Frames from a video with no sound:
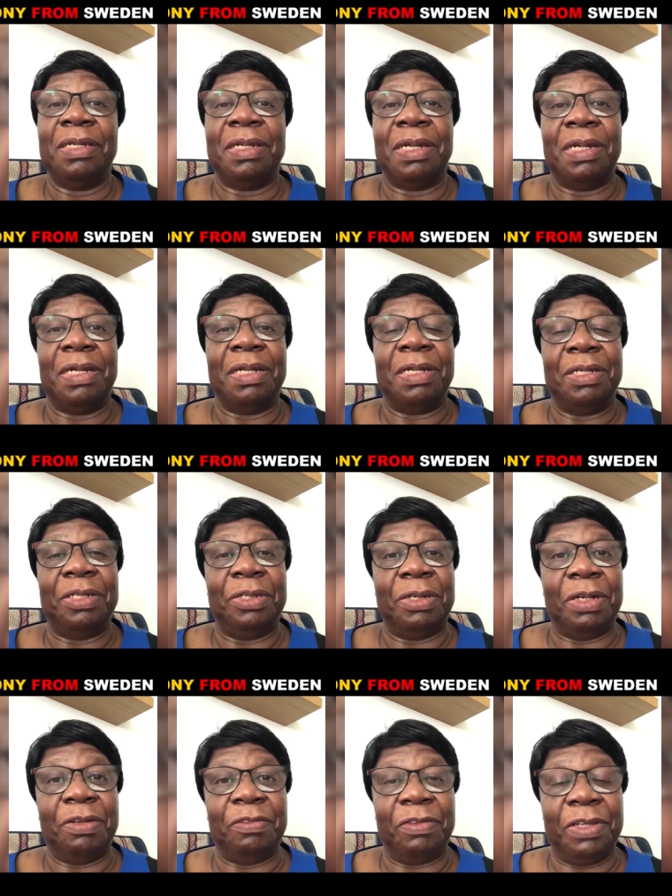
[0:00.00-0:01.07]
And you
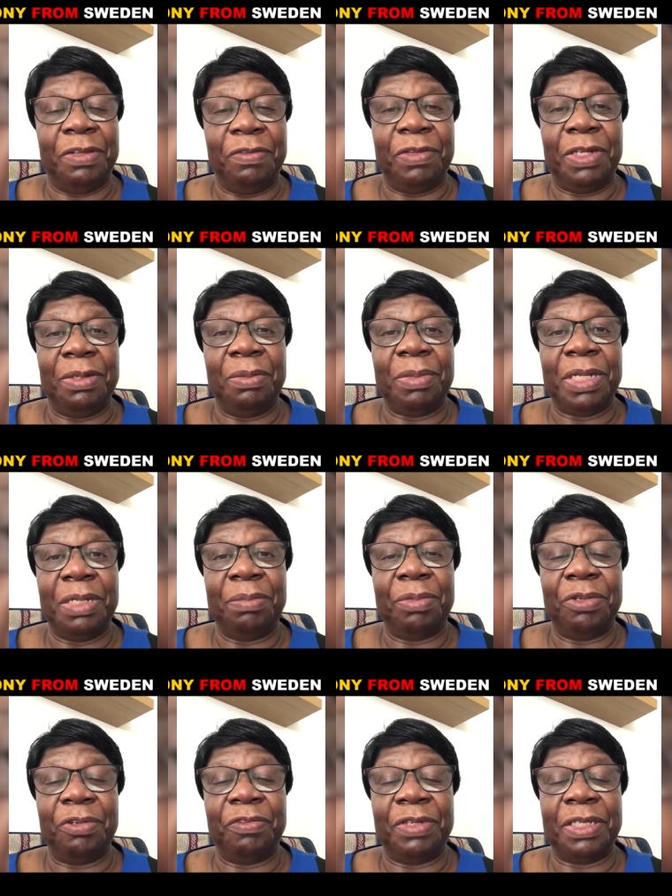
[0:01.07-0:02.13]
have given me my
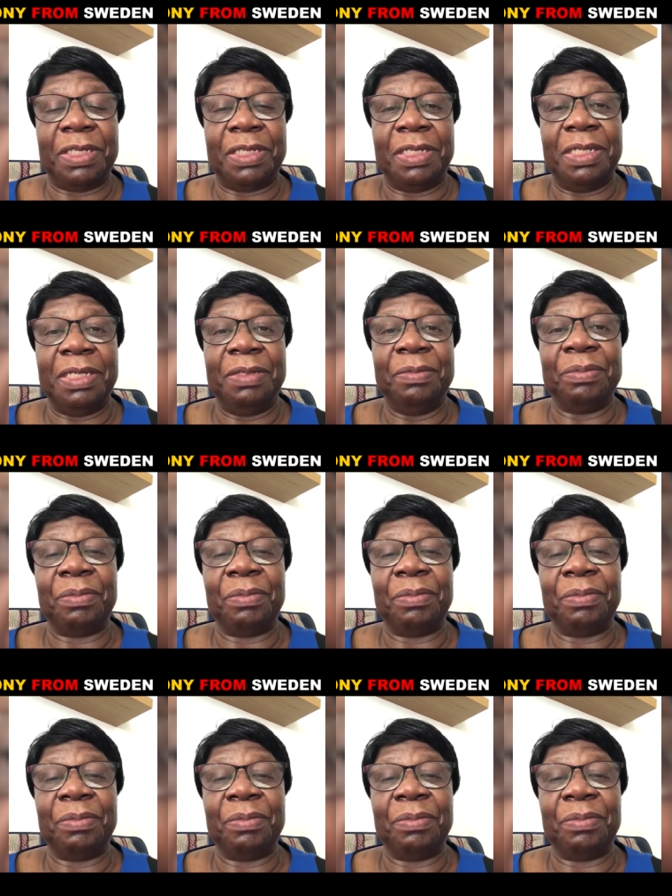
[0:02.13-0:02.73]
prophecy